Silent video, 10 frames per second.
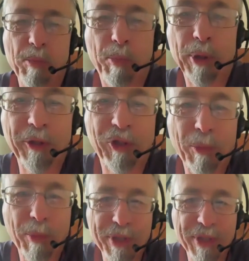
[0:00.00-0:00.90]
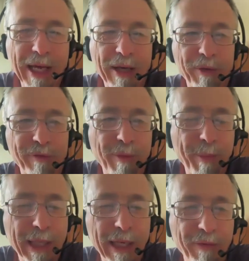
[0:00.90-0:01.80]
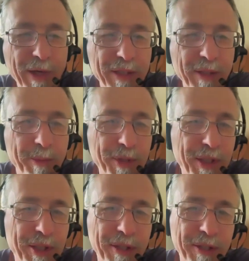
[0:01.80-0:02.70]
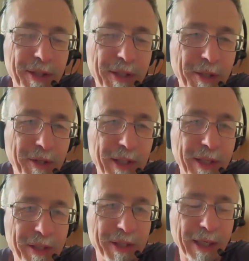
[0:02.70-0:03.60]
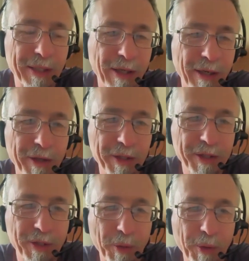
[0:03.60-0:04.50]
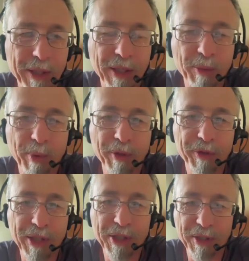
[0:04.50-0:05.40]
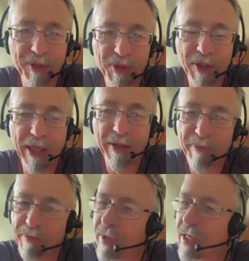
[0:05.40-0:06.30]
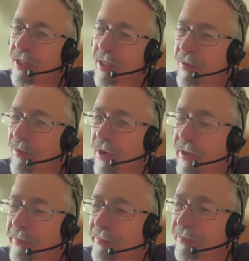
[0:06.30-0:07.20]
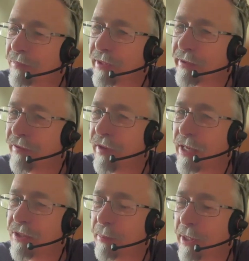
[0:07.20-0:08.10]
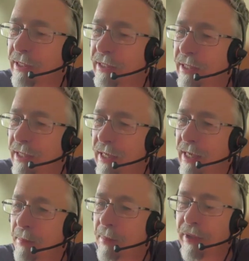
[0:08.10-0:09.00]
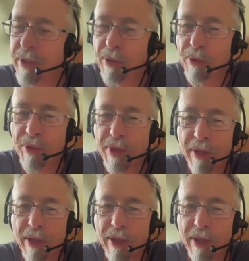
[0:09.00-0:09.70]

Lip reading: pull someone down from an elevated position, you know, the kind of satire that's directed at politicians, and that seems very fair to me. But you can also